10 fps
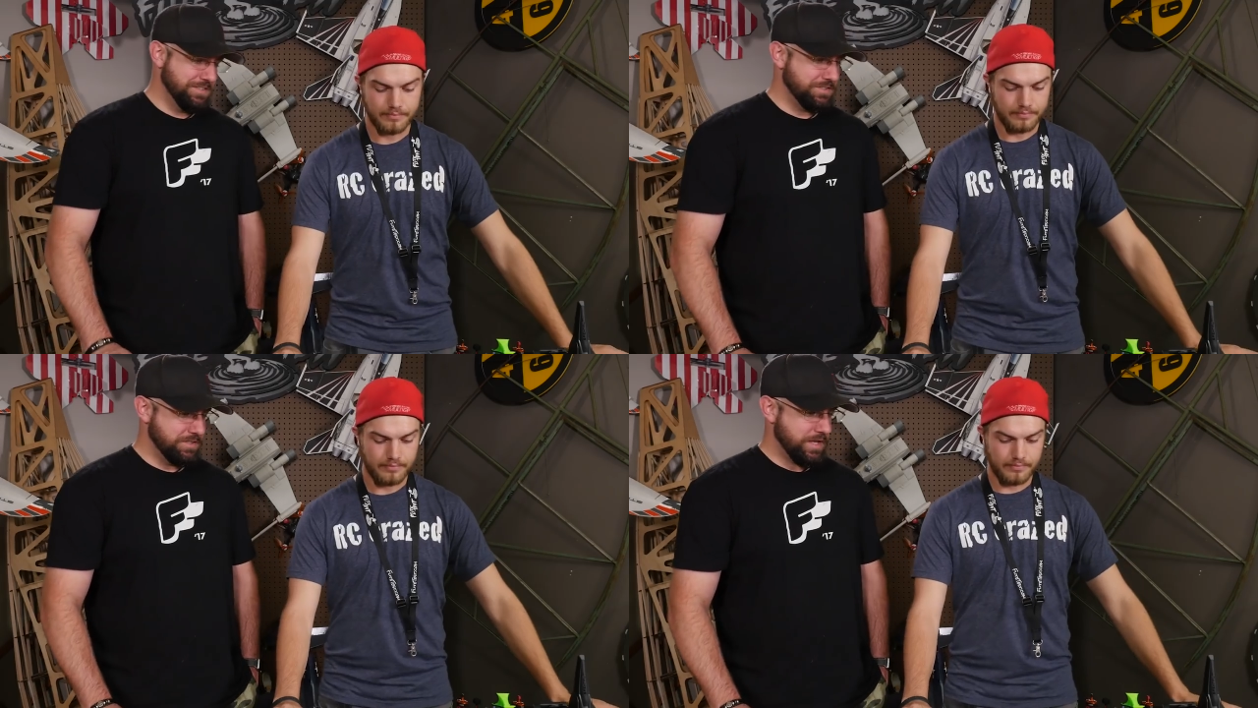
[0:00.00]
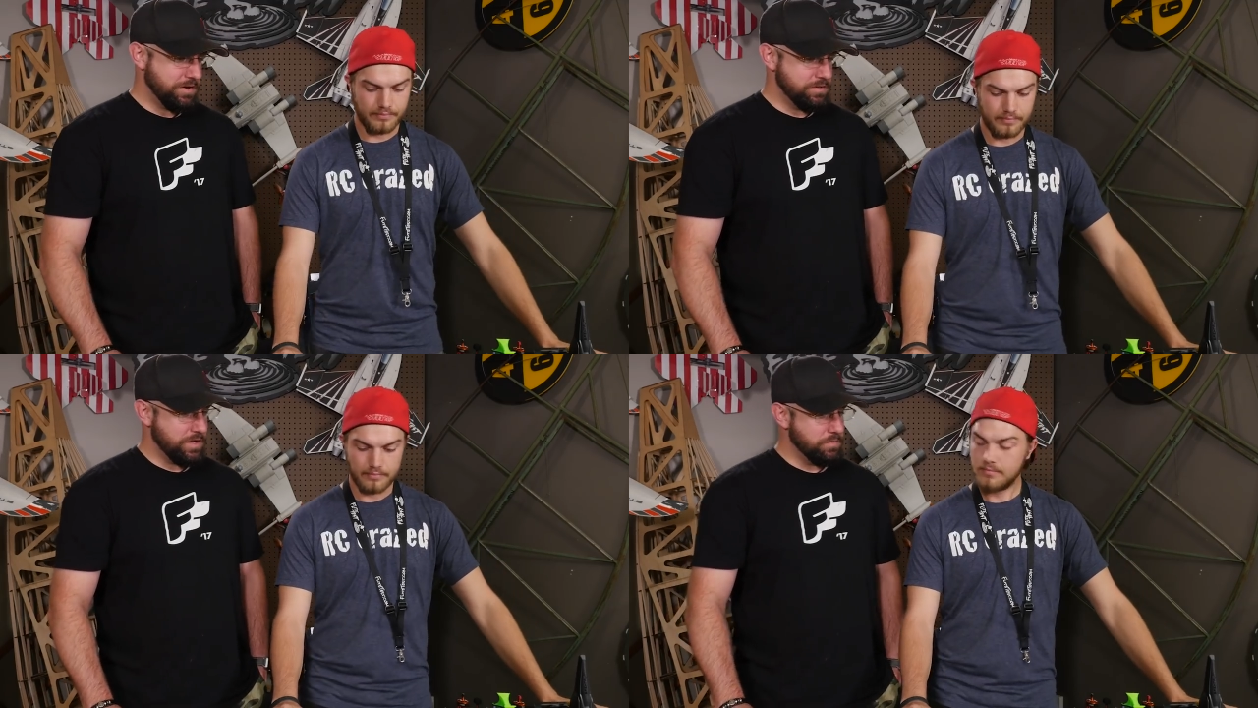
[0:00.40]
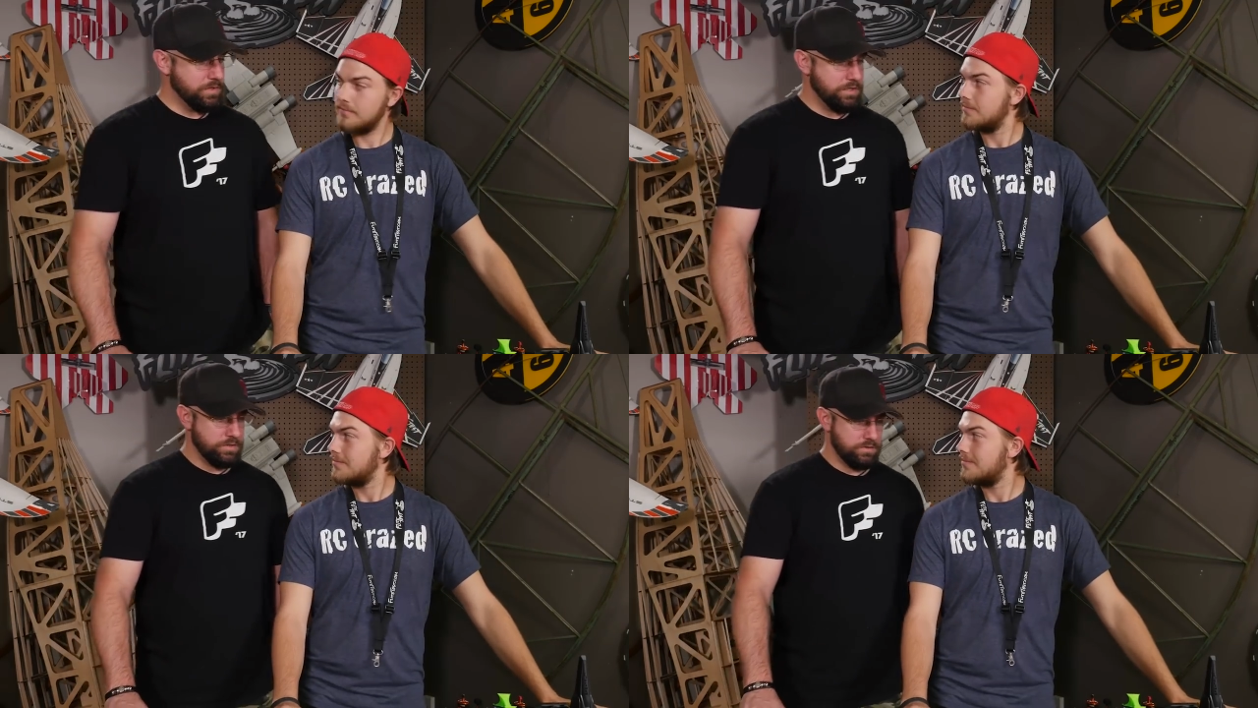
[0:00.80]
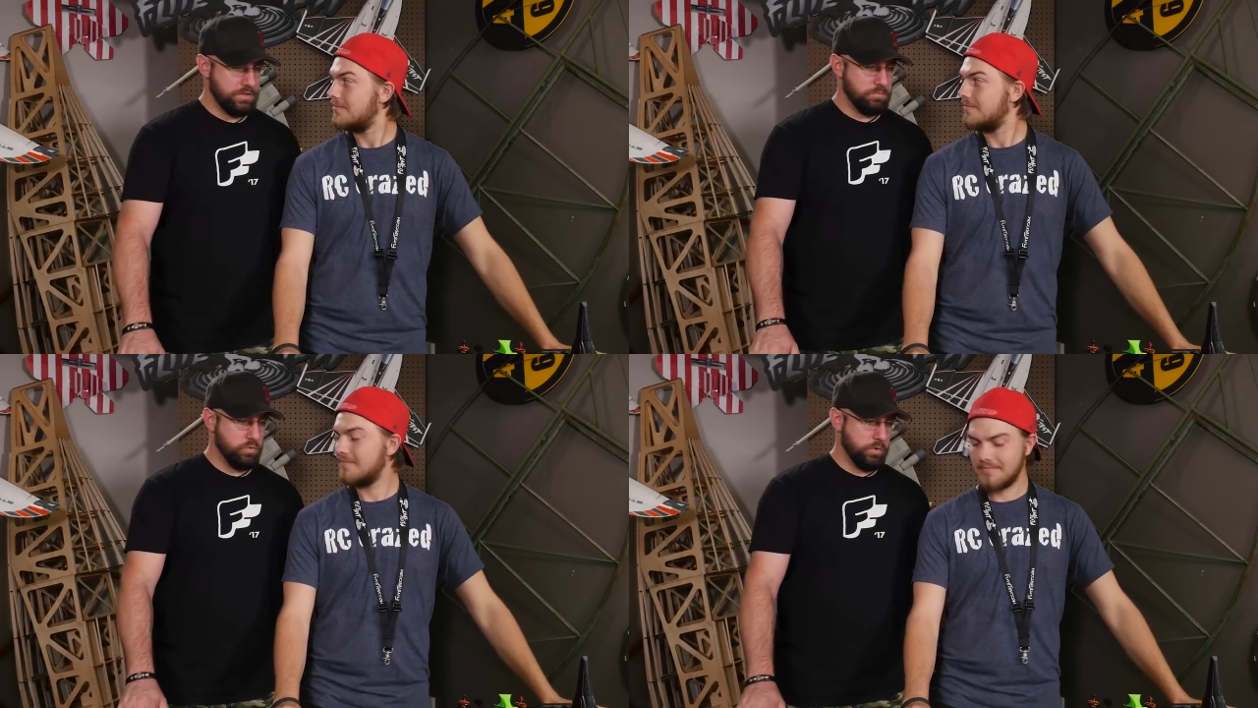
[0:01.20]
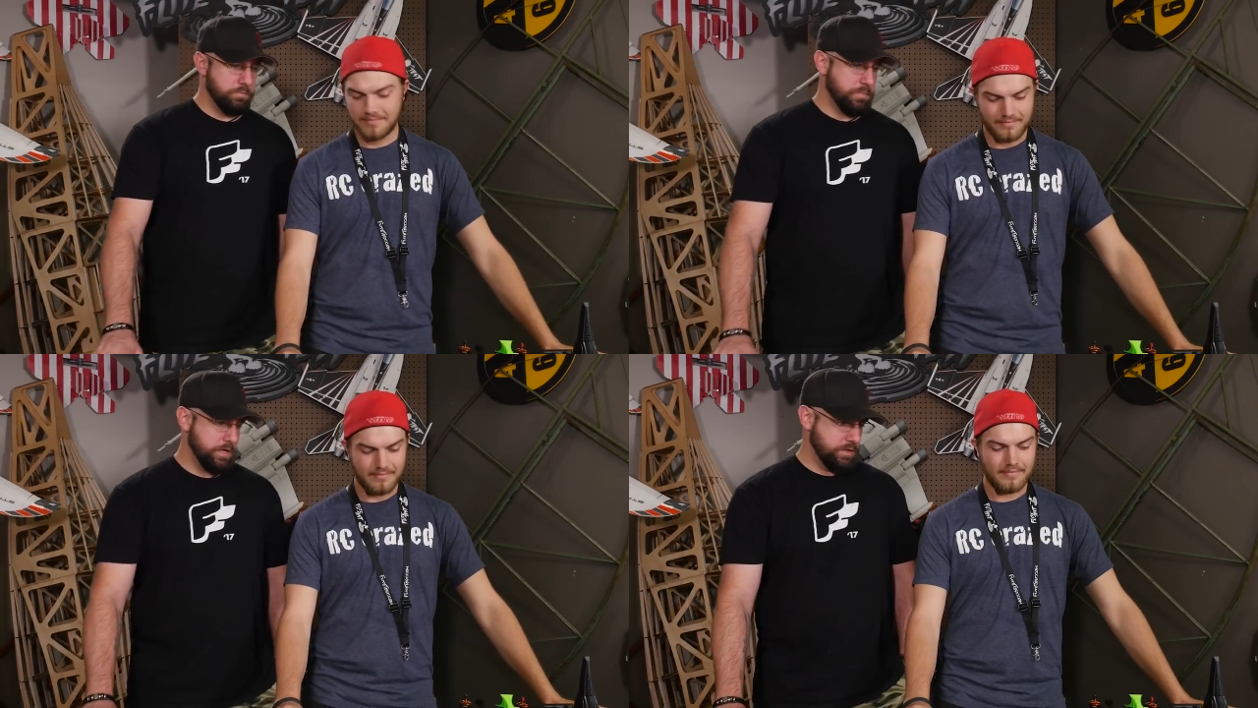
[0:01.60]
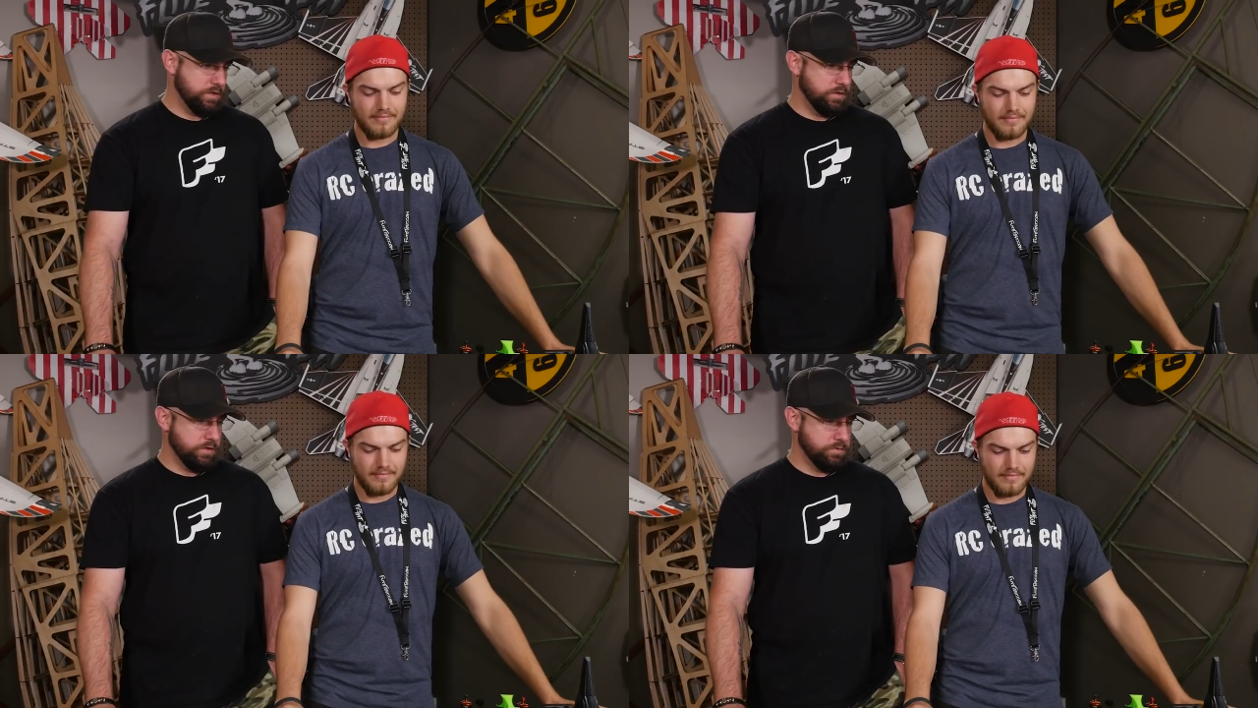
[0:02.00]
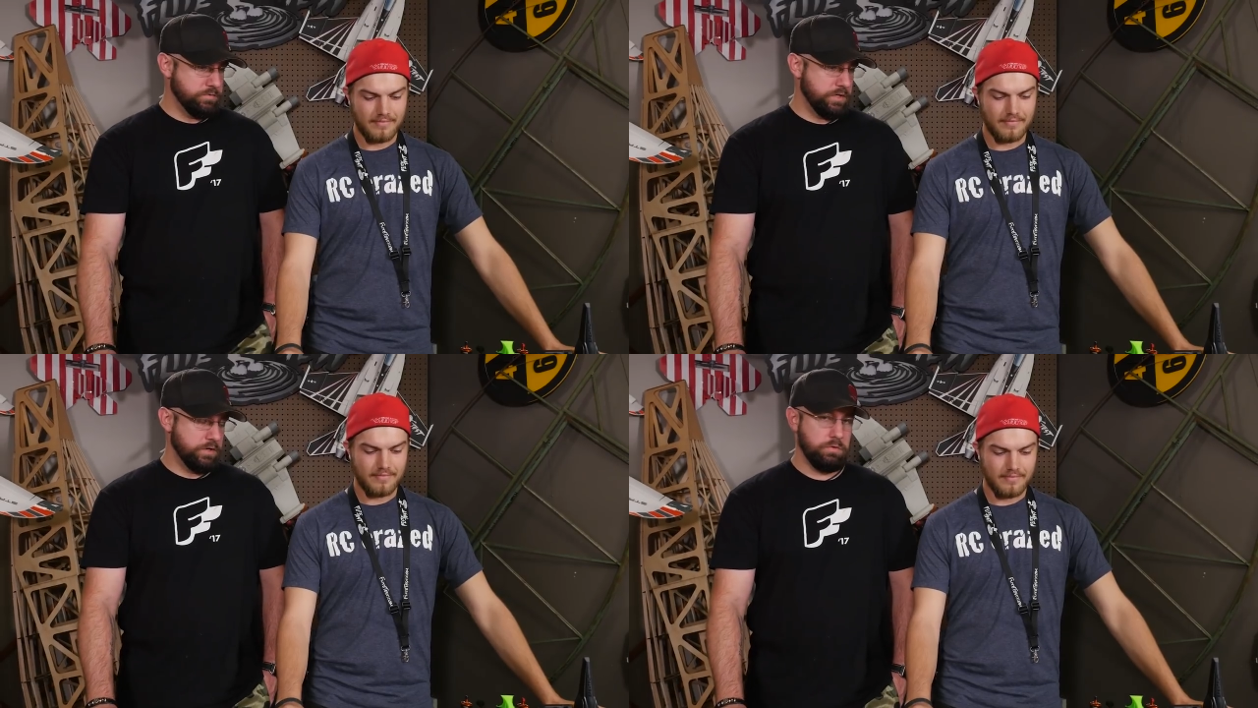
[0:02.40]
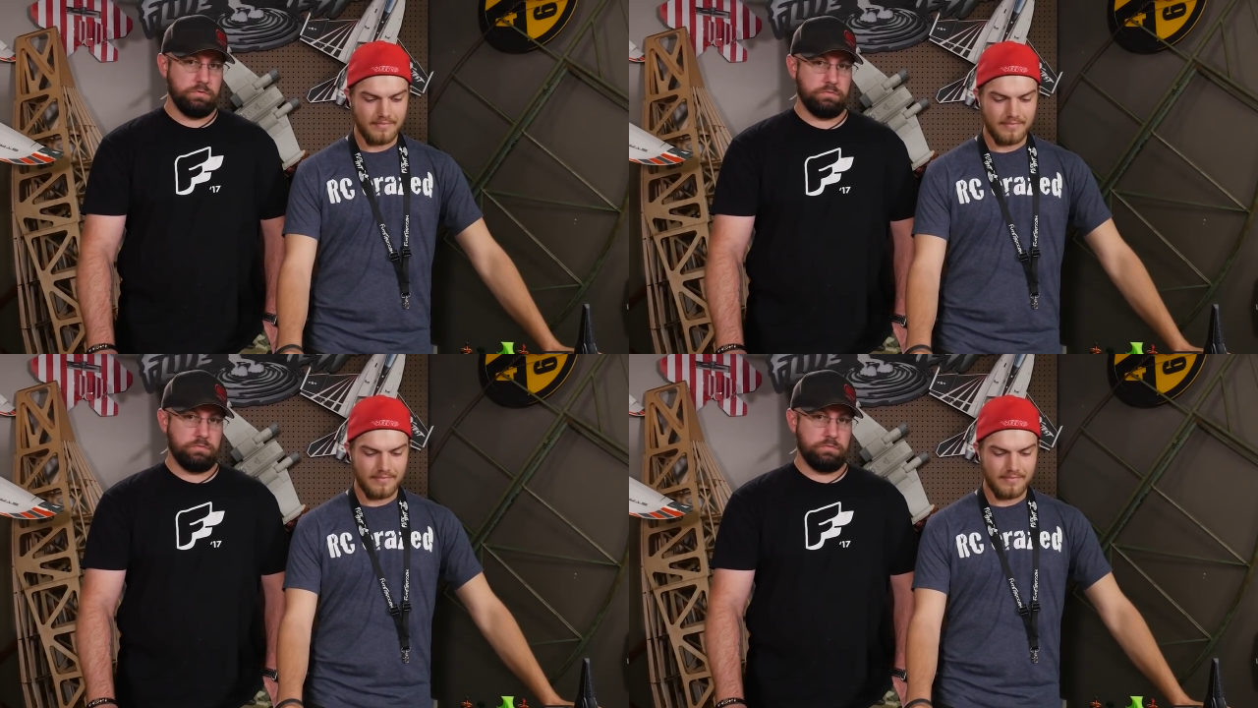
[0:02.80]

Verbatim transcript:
Speaker 1: See so now, now we're getting into something where we may need another video.